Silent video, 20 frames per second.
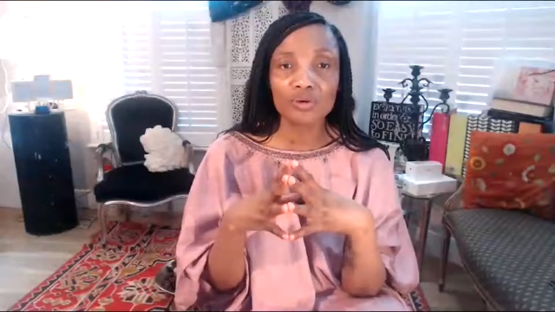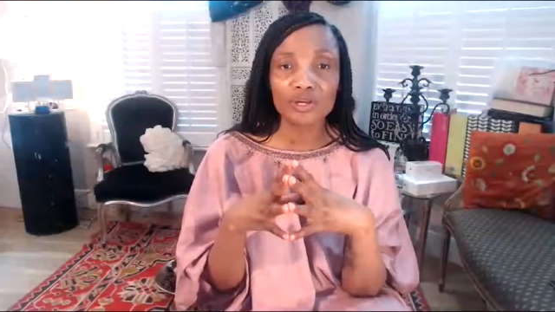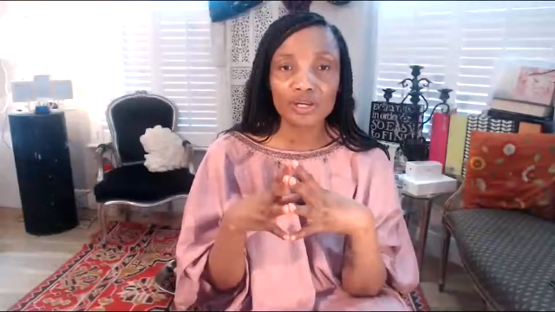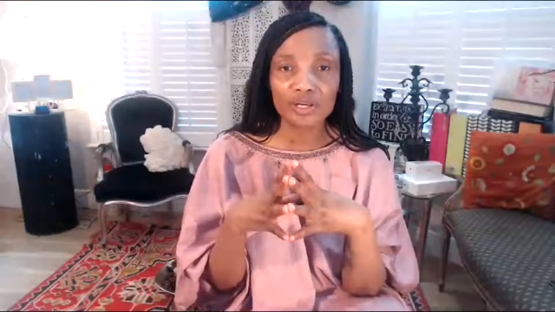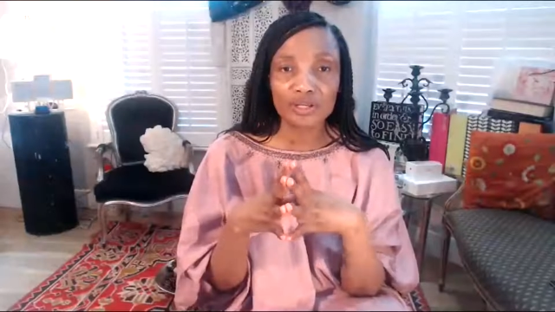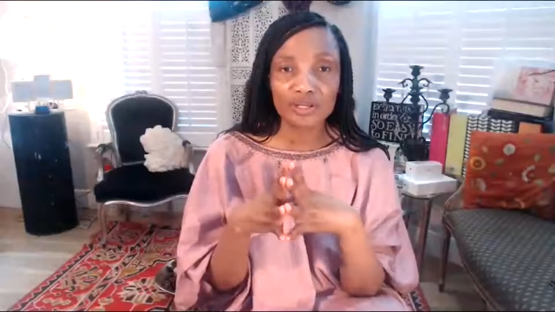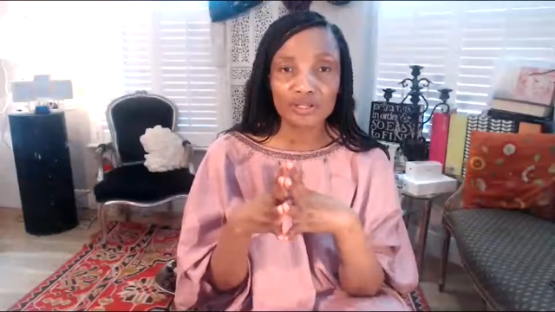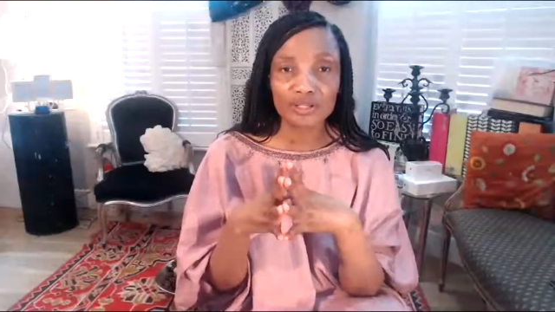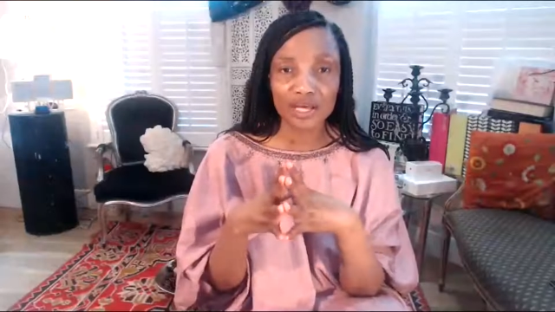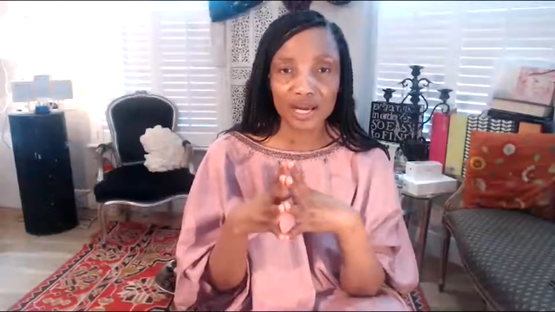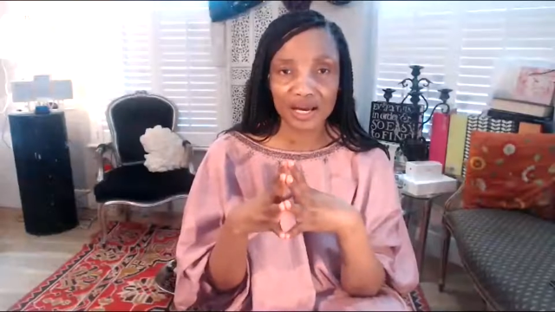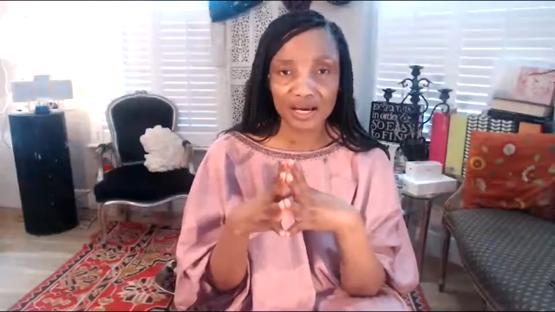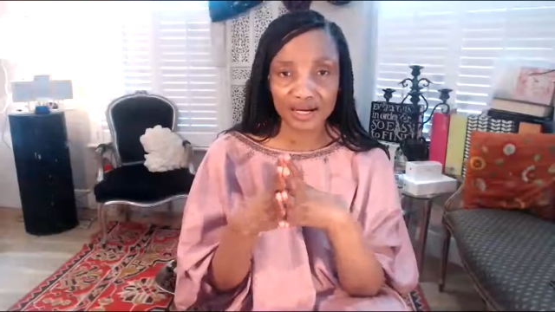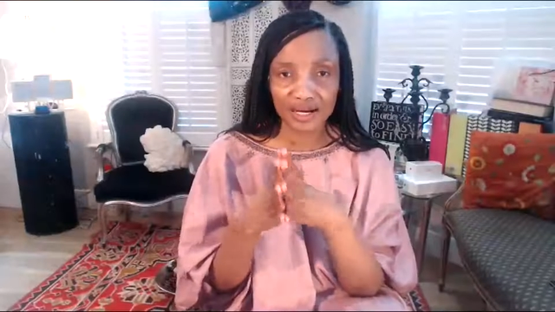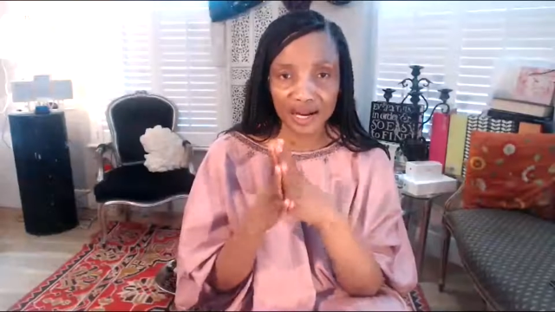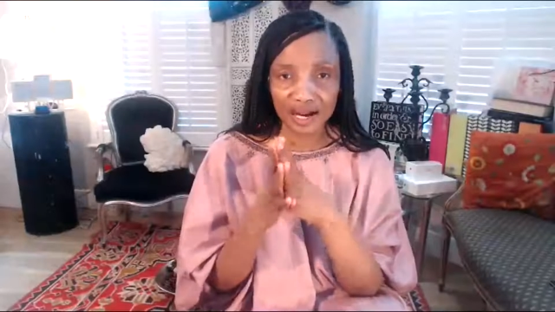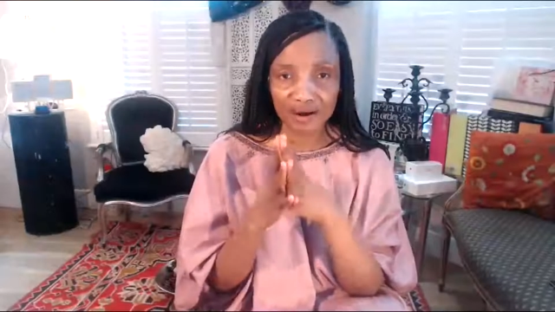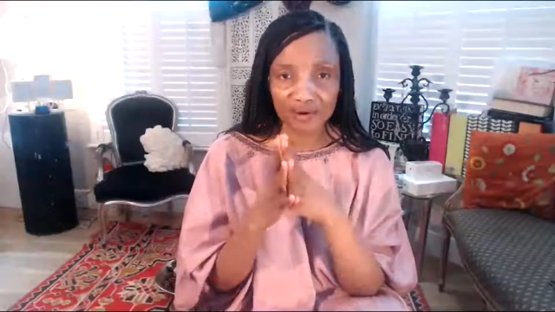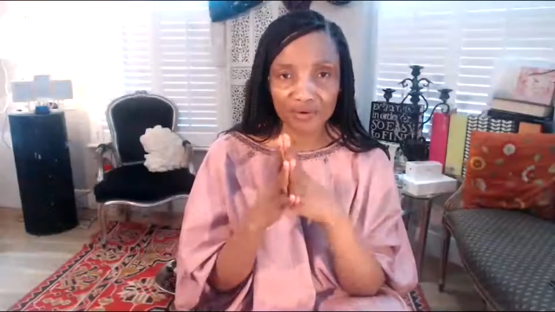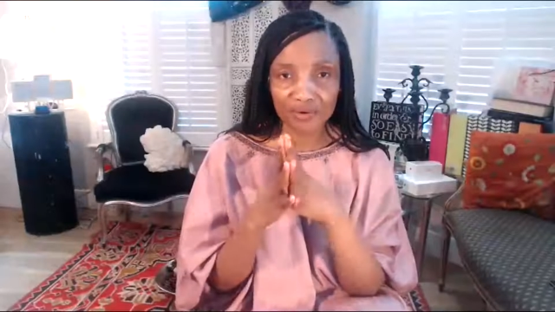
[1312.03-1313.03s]
is
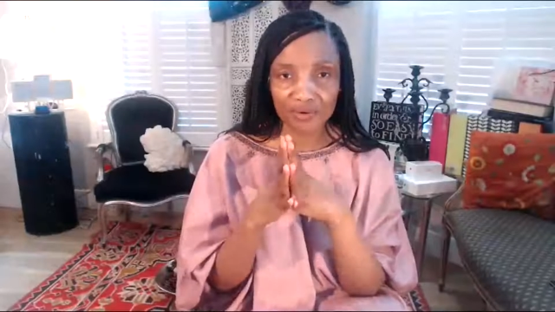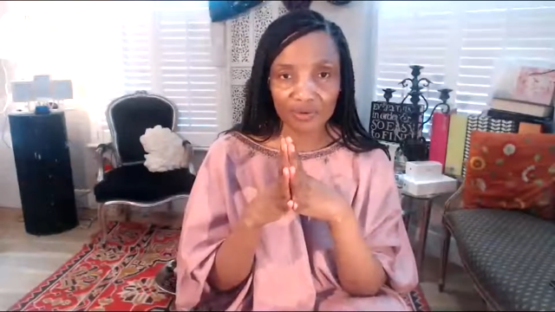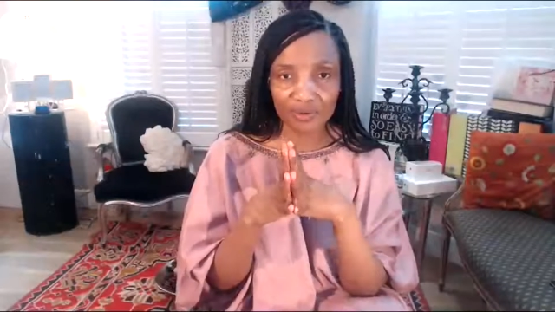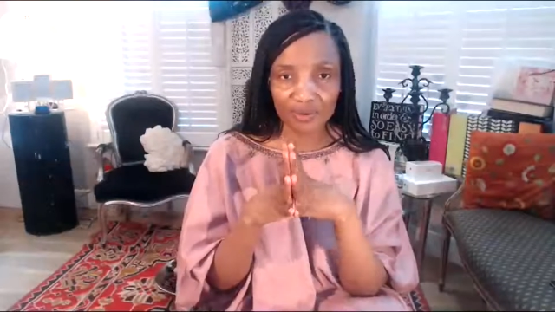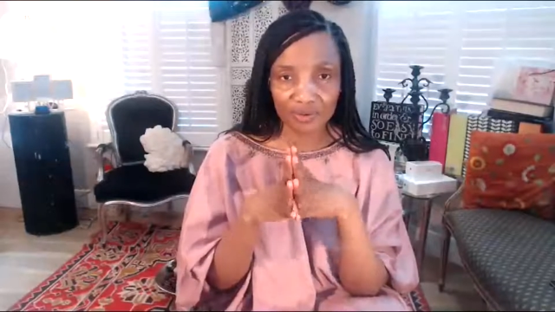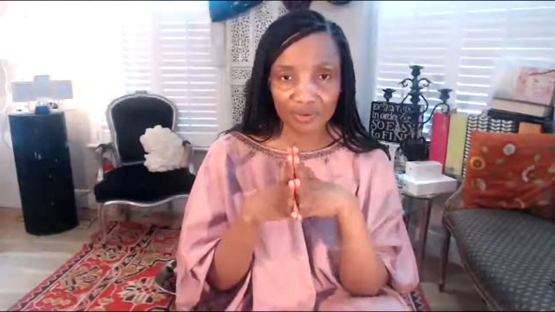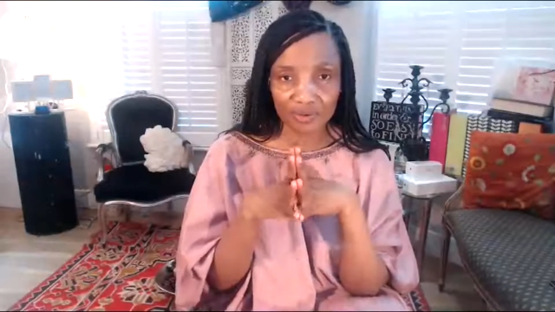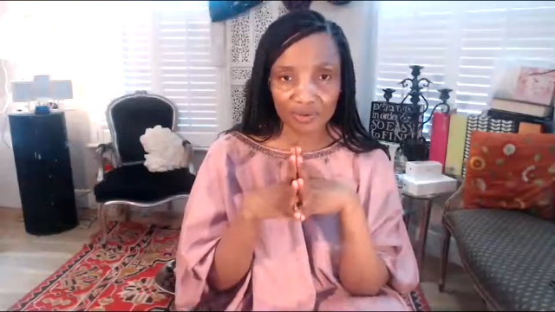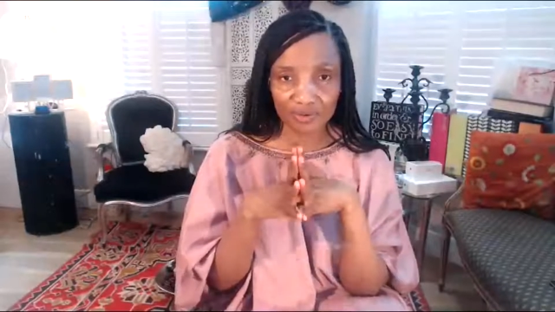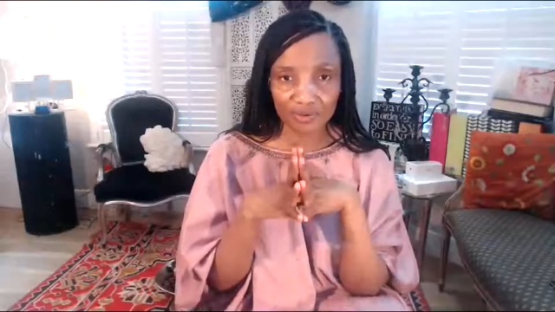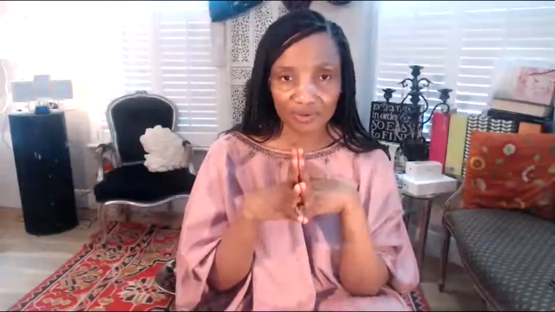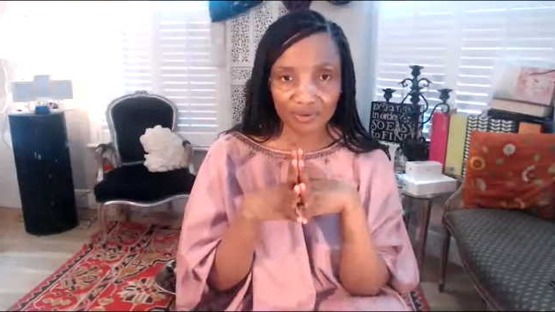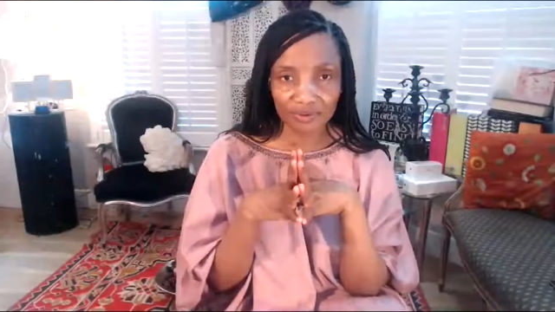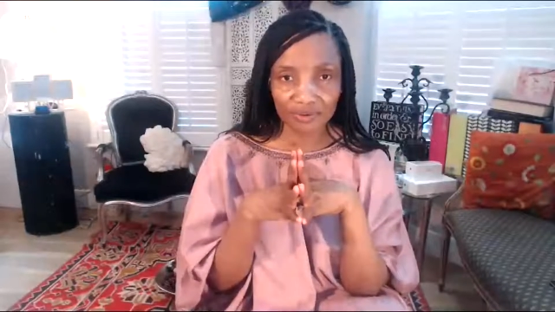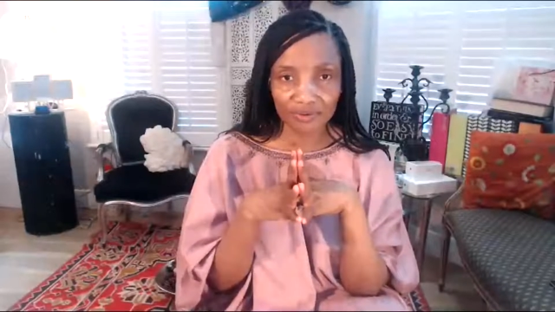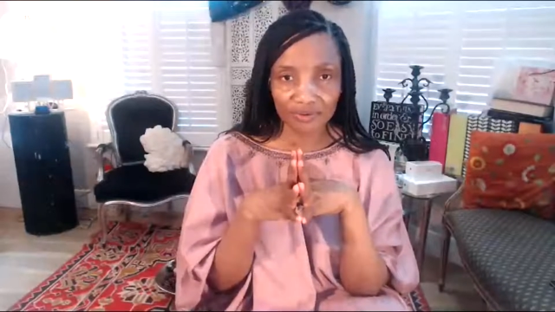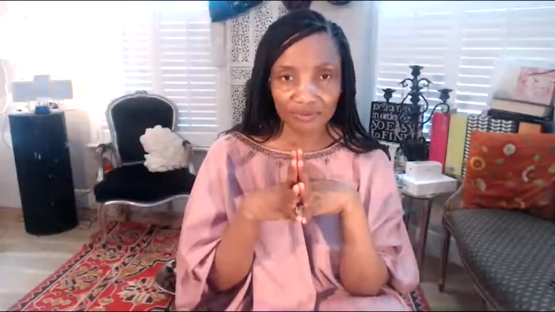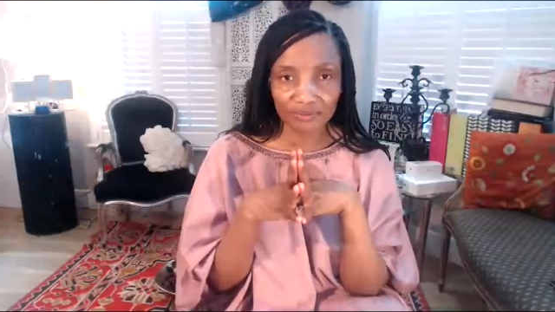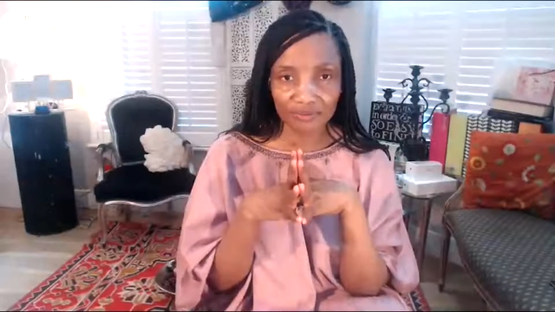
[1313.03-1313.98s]
around you.